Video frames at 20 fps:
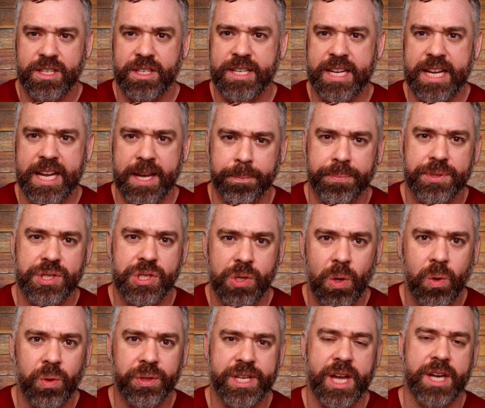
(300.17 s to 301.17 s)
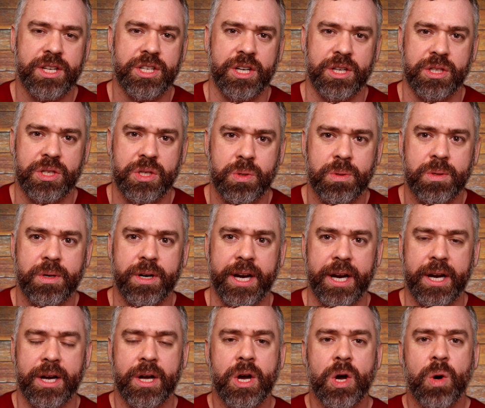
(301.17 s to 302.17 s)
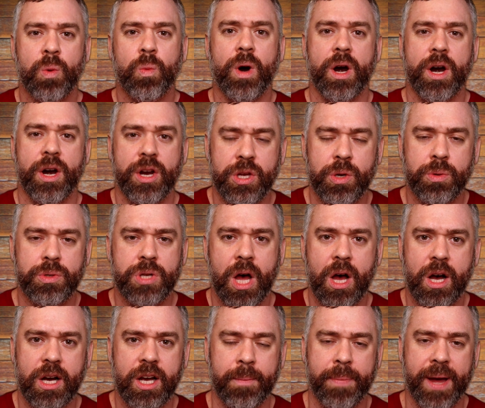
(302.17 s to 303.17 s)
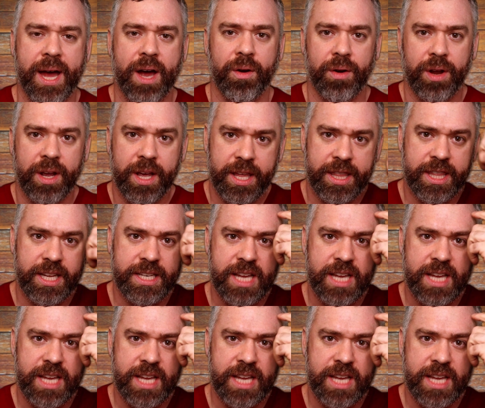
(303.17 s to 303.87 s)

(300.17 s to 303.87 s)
deep, soul-touching story where you talk about the